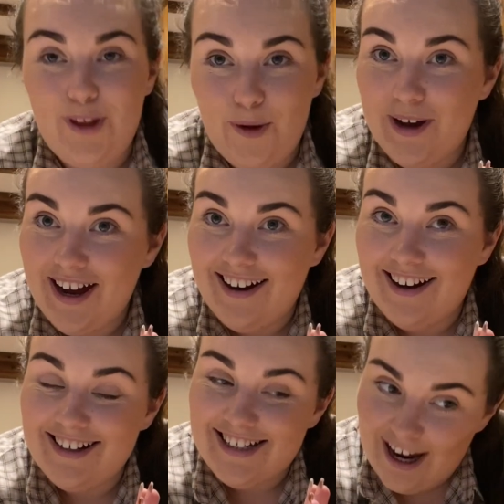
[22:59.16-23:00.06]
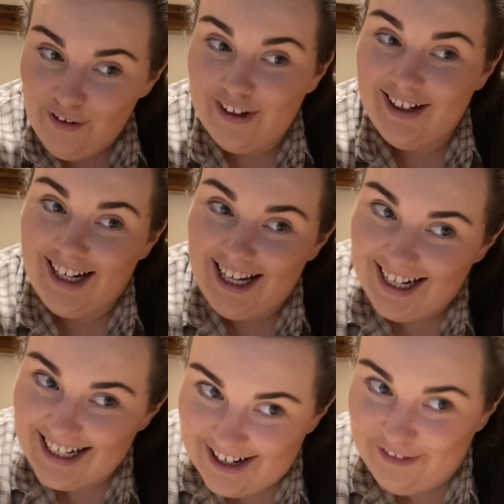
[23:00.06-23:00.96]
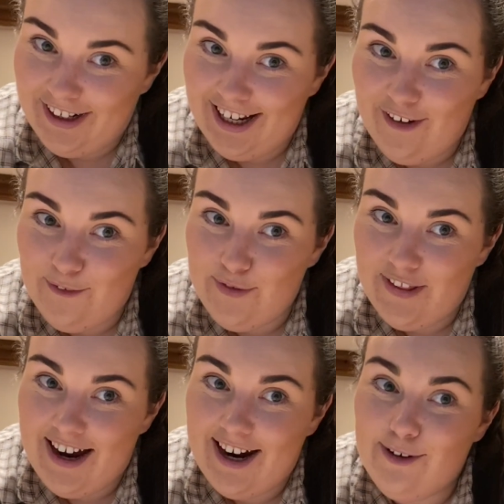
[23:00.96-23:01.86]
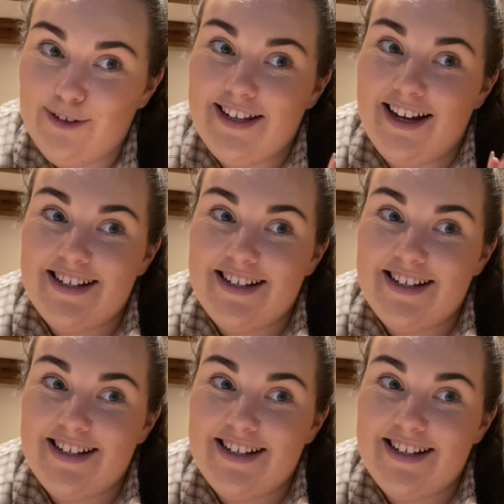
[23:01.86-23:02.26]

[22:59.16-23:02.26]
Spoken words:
we are definitely going for that house. As